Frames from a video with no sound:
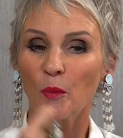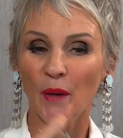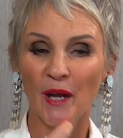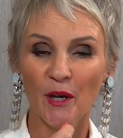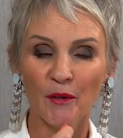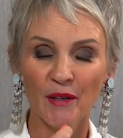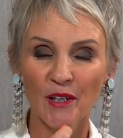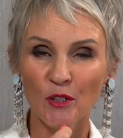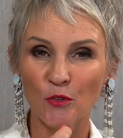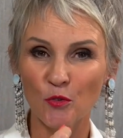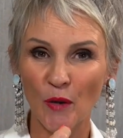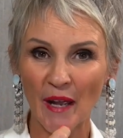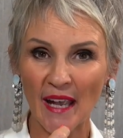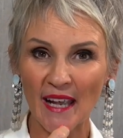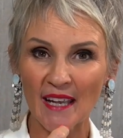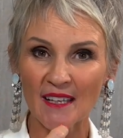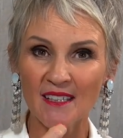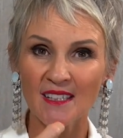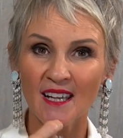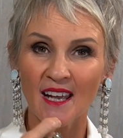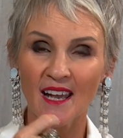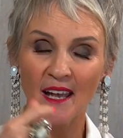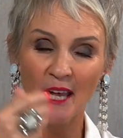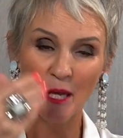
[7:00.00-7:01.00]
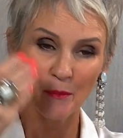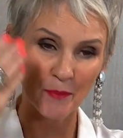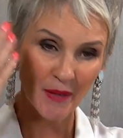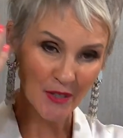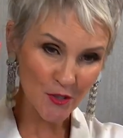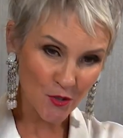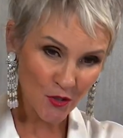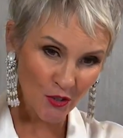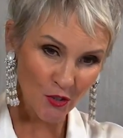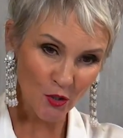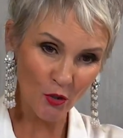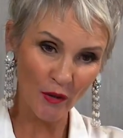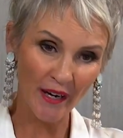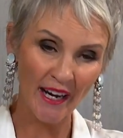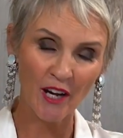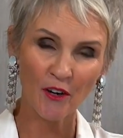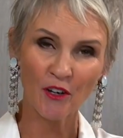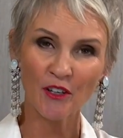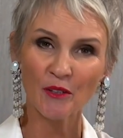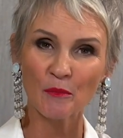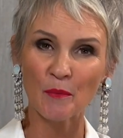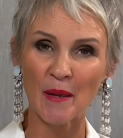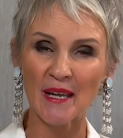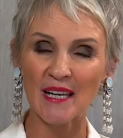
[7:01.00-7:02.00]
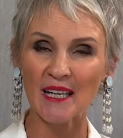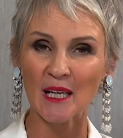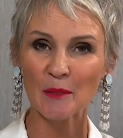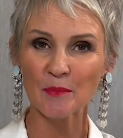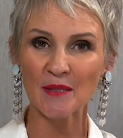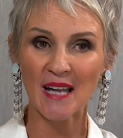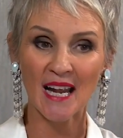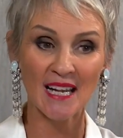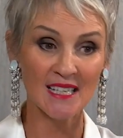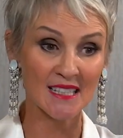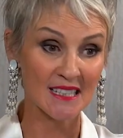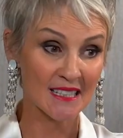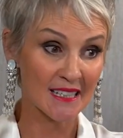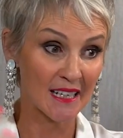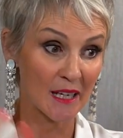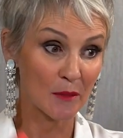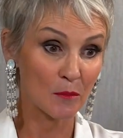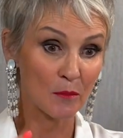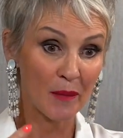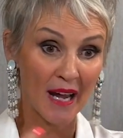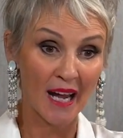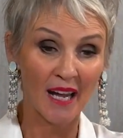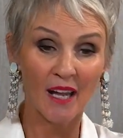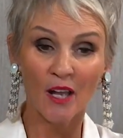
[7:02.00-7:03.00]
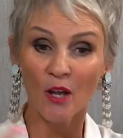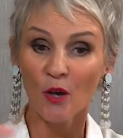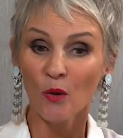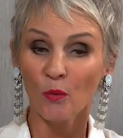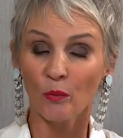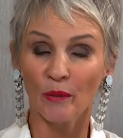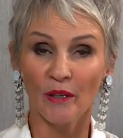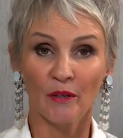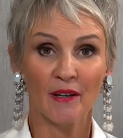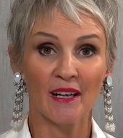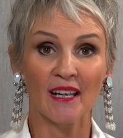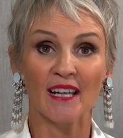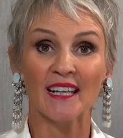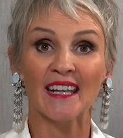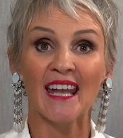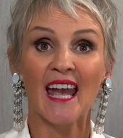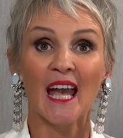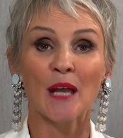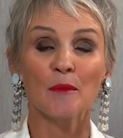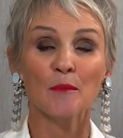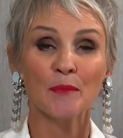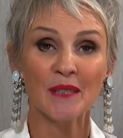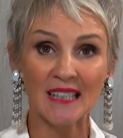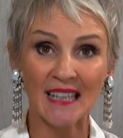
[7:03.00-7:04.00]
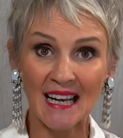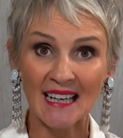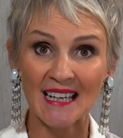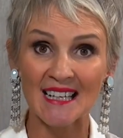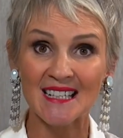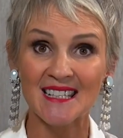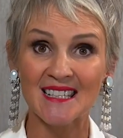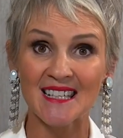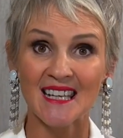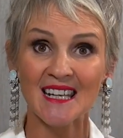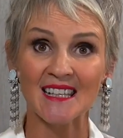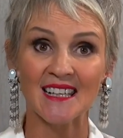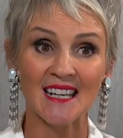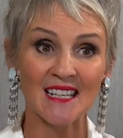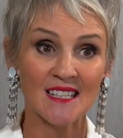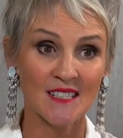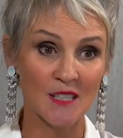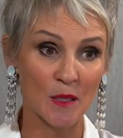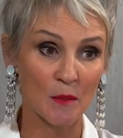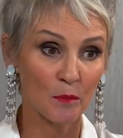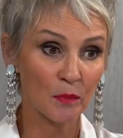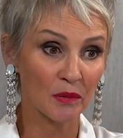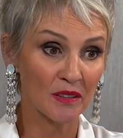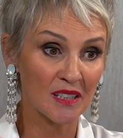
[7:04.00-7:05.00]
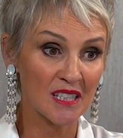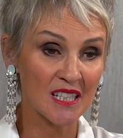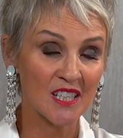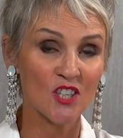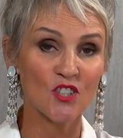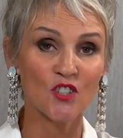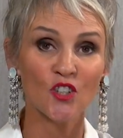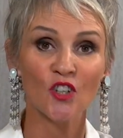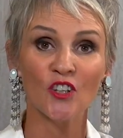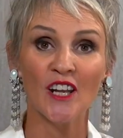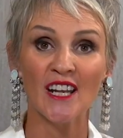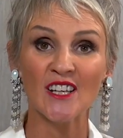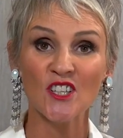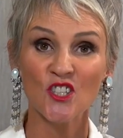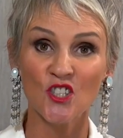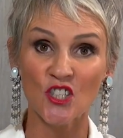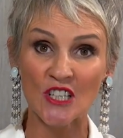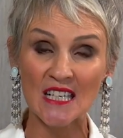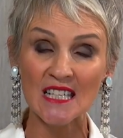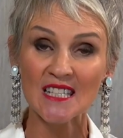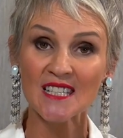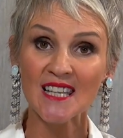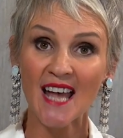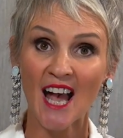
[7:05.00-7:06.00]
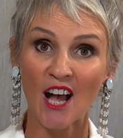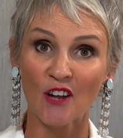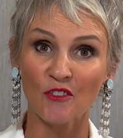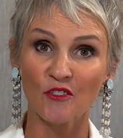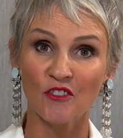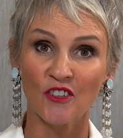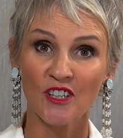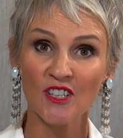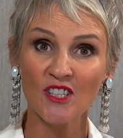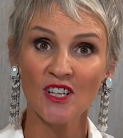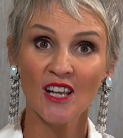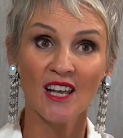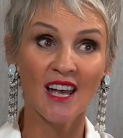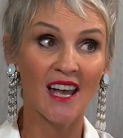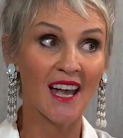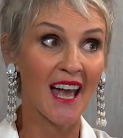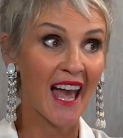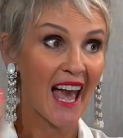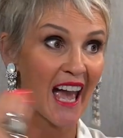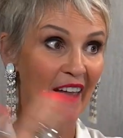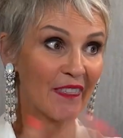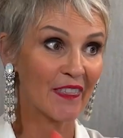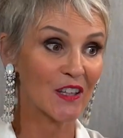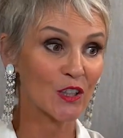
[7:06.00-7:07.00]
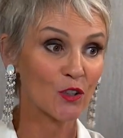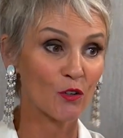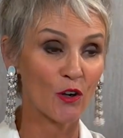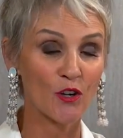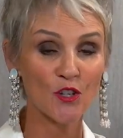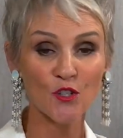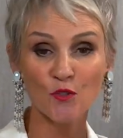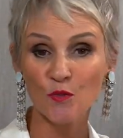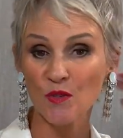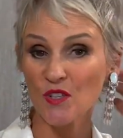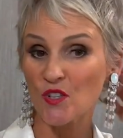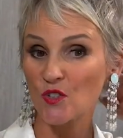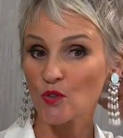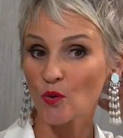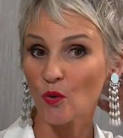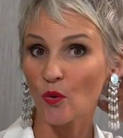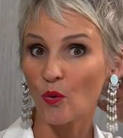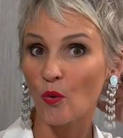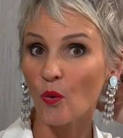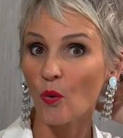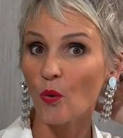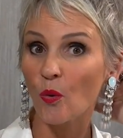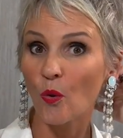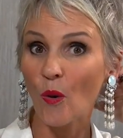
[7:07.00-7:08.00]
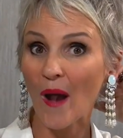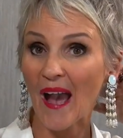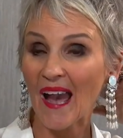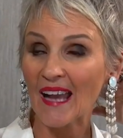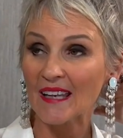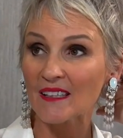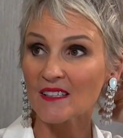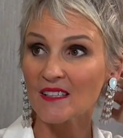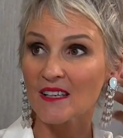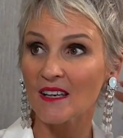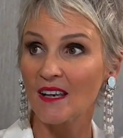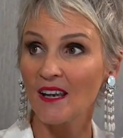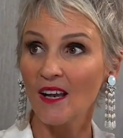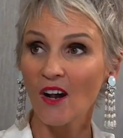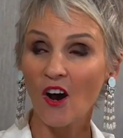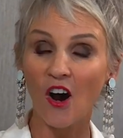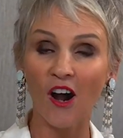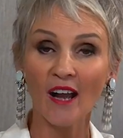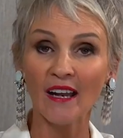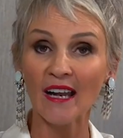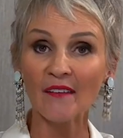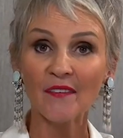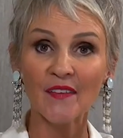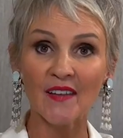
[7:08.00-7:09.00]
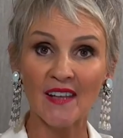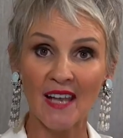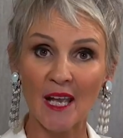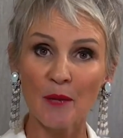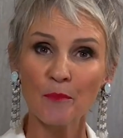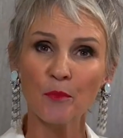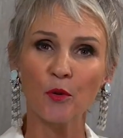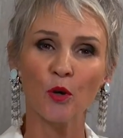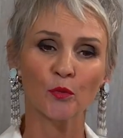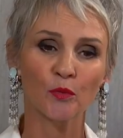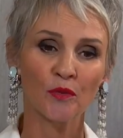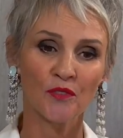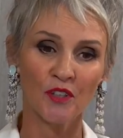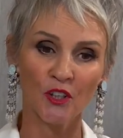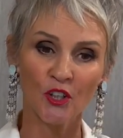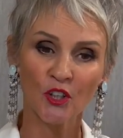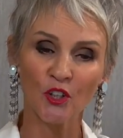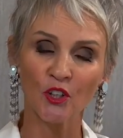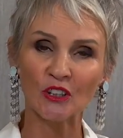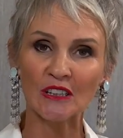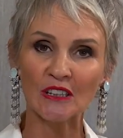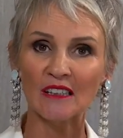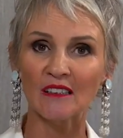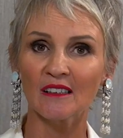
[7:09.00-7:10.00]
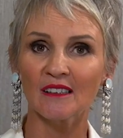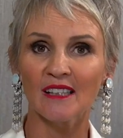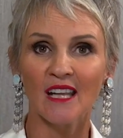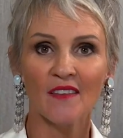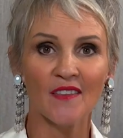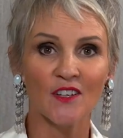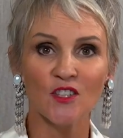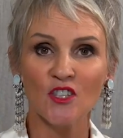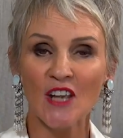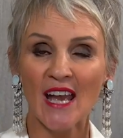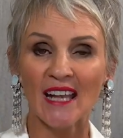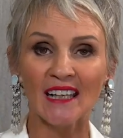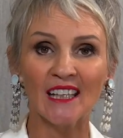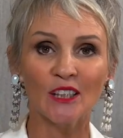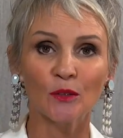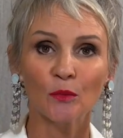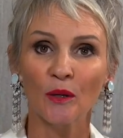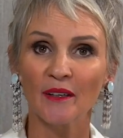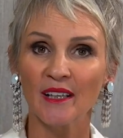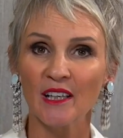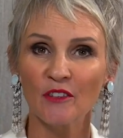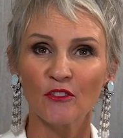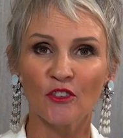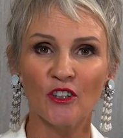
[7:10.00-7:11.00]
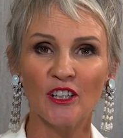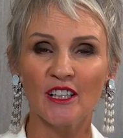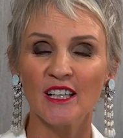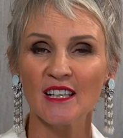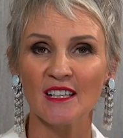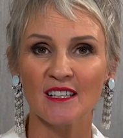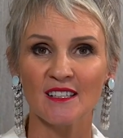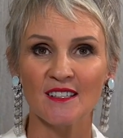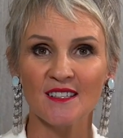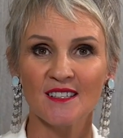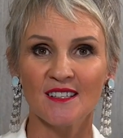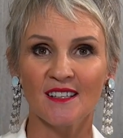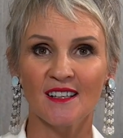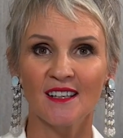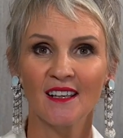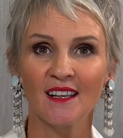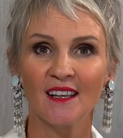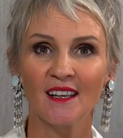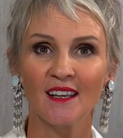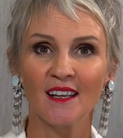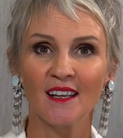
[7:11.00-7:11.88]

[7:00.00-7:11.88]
by wearing red and by doing your hair and makeup nicely, and by wearing, it can be, like I said, a simple t-shirt and jeans outfit at the grocery store or at the airport with a cute little leather jacket, whatever it is.